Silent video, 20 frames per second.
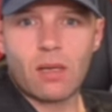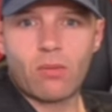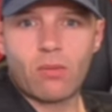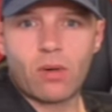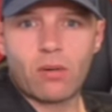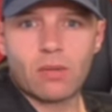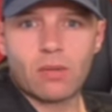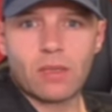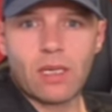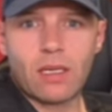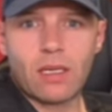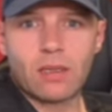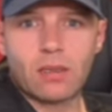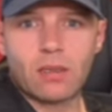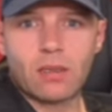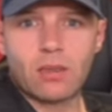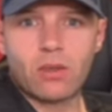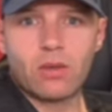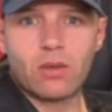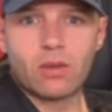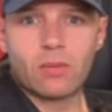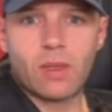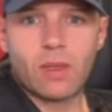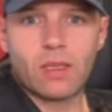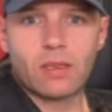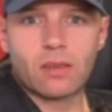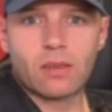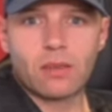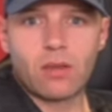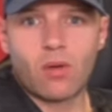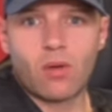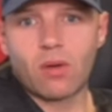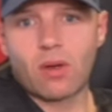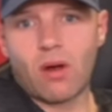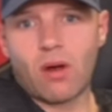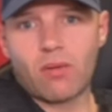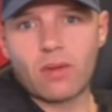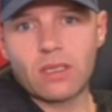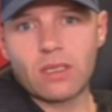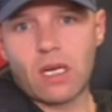Do you understand what I'm saying to you,
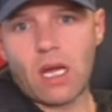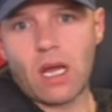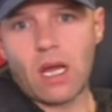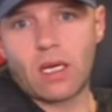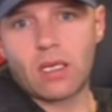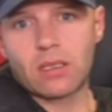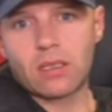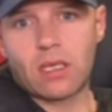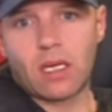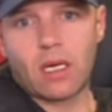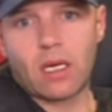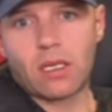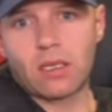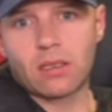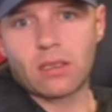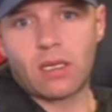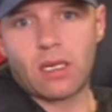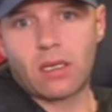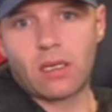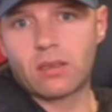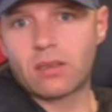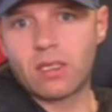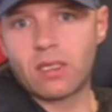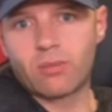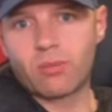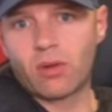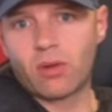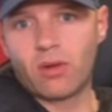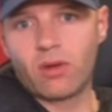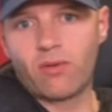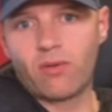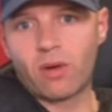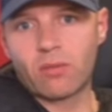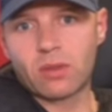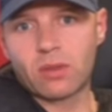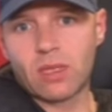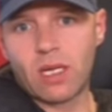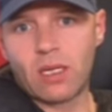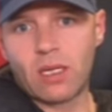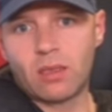mate? Oh, he's lying.
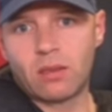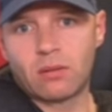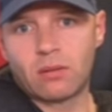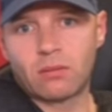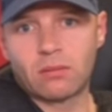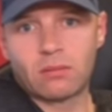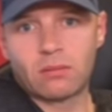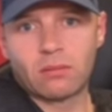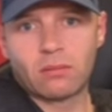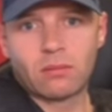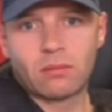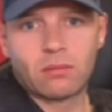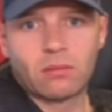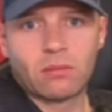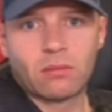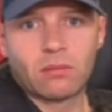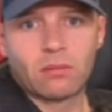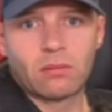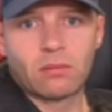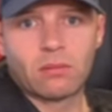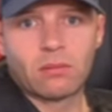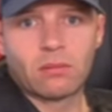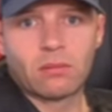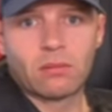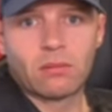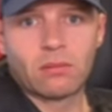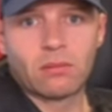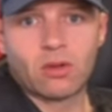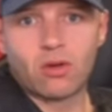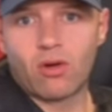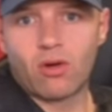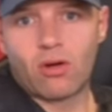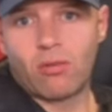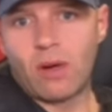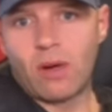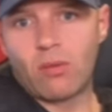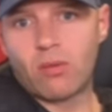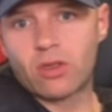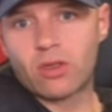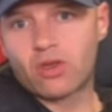Disprove what I'm saying.
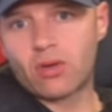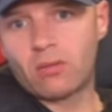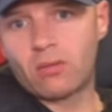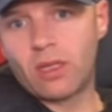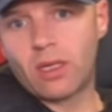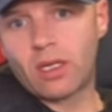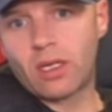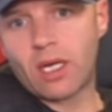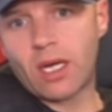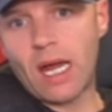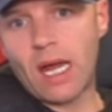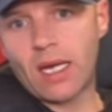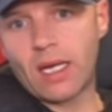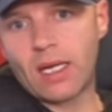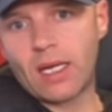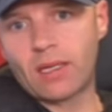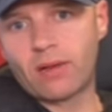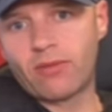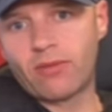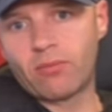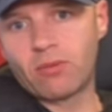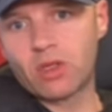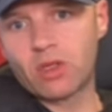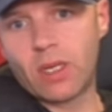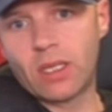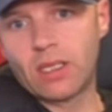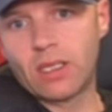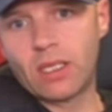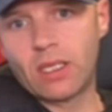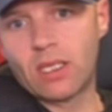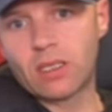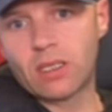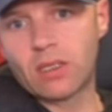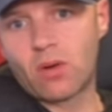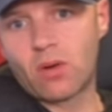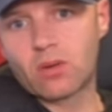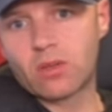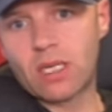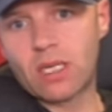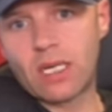Don't come out with some little crackhead from 20
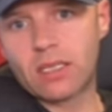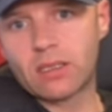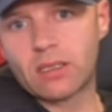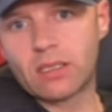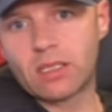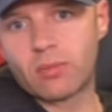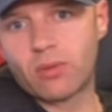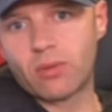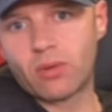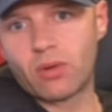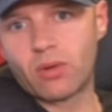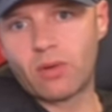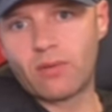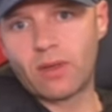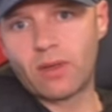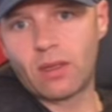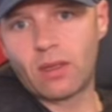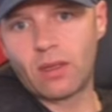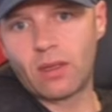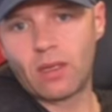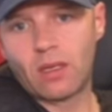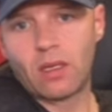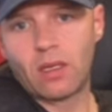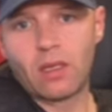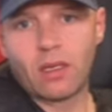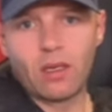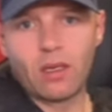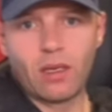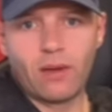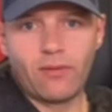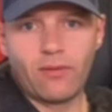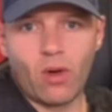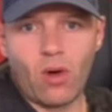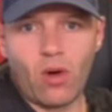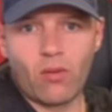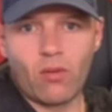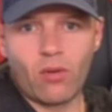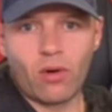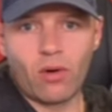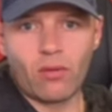years ago trying to disprove it.
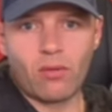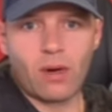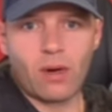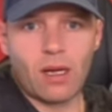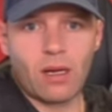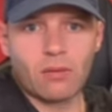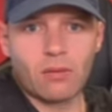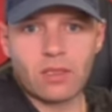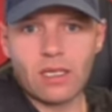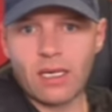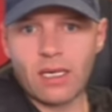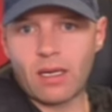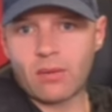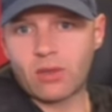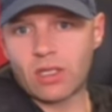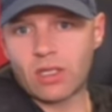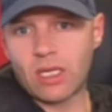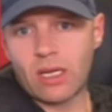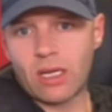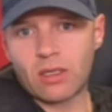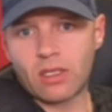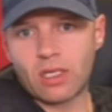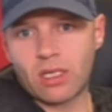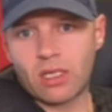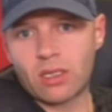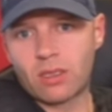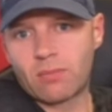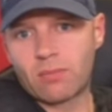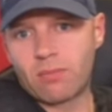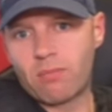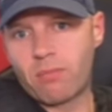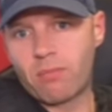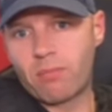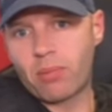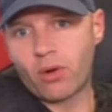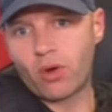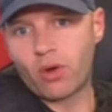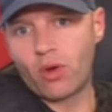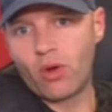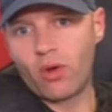If you're running around saying I'm chatting shit,
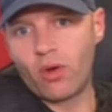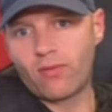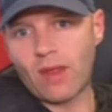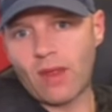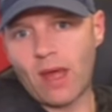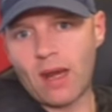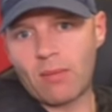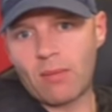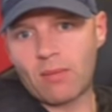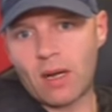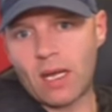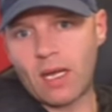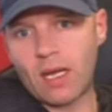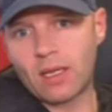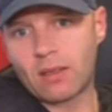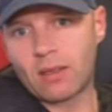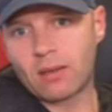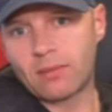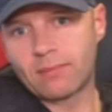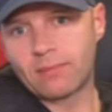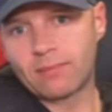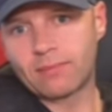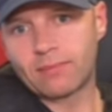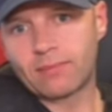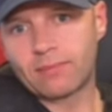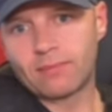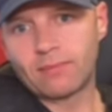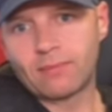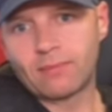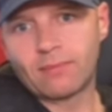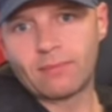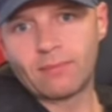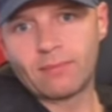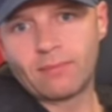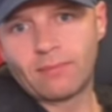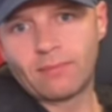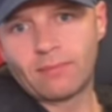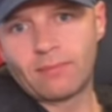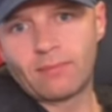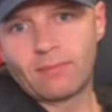prove that I'm lying.
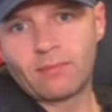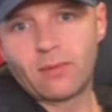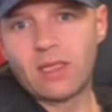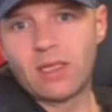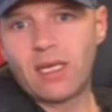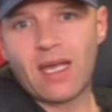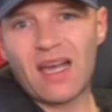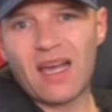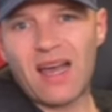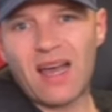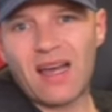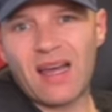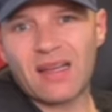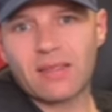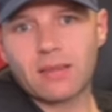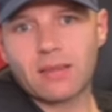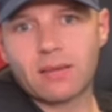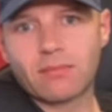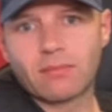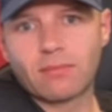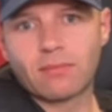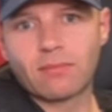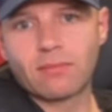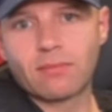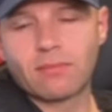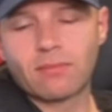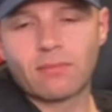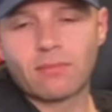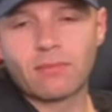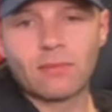You can't.